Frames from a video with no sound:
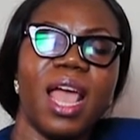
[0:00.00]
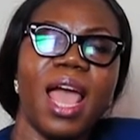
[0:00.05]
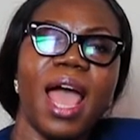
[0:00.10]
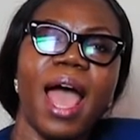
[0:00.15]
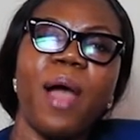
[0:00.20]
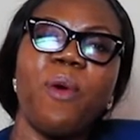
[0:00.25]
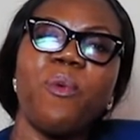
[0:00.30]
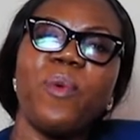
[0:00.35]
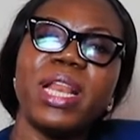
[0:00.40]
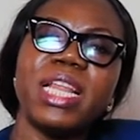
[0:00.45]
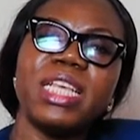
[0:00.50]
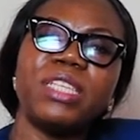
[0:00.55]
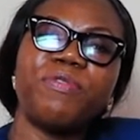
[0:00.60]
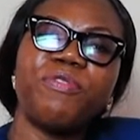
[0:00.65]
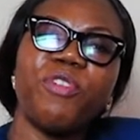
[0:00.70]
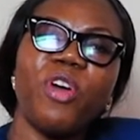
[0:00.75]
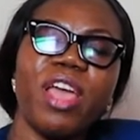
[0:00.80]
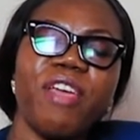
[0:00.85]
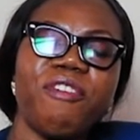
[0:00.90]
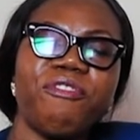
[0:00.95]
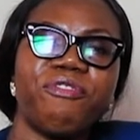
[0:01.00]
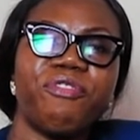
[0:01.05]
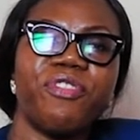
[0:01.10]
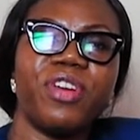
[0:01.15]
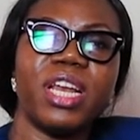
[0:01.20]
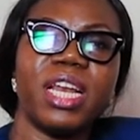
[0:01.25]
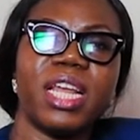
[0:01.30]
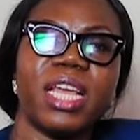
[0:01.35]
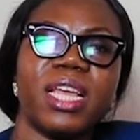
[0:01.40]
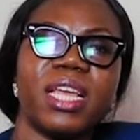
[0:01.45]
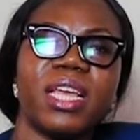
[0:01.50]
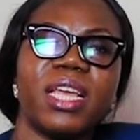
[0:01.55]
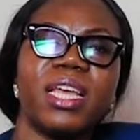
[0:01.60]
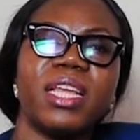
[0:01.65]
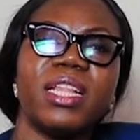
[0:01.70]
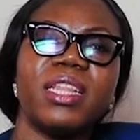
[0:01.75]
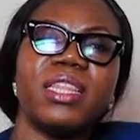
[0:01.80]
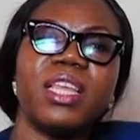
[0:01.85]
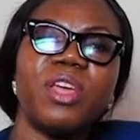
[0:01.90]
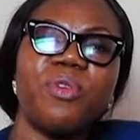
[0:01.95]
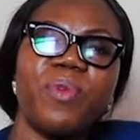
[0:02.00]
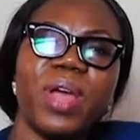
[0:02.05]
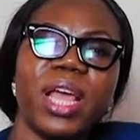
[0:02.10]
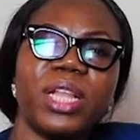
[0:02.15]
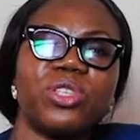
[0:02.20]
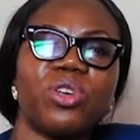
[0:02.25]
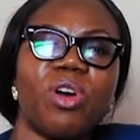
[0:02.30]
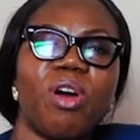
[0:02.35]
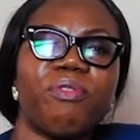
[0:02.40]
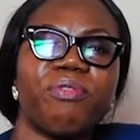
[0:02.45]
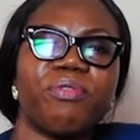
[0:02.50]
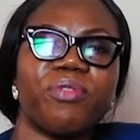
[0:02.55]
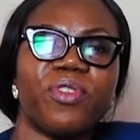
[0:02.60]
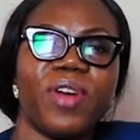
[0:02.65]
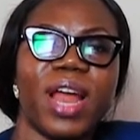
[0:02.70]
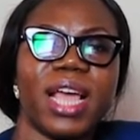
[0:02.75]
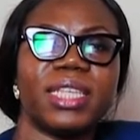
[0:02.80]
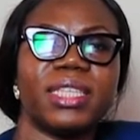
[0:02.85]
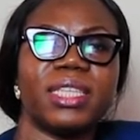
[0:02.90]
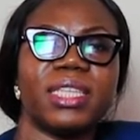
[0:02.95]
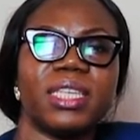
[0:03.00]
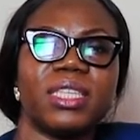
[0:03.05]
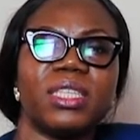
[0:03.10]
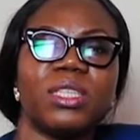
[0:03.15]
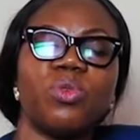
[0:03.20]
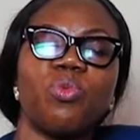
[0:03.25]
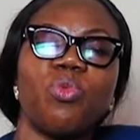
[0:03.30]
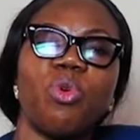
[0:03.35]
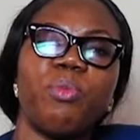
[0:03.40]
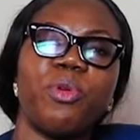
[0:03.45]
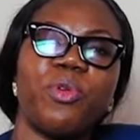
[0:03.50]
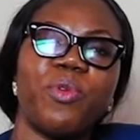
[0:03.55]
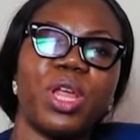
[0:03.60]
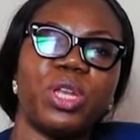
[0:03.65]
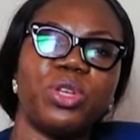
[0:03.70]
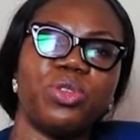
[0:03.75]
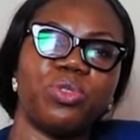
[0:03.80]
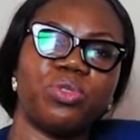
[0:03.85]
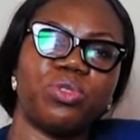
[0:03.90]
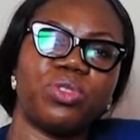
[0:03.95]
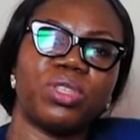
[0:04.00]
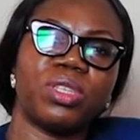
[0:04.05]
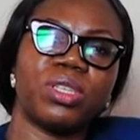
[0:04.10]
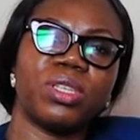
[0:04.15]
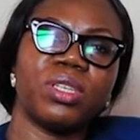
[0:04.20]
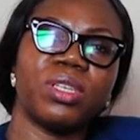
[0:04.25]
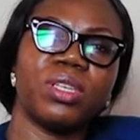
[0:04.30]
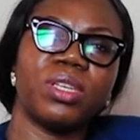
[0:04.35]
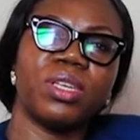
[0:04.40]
And when it's flowing freely, the rate of crisis will be reduced.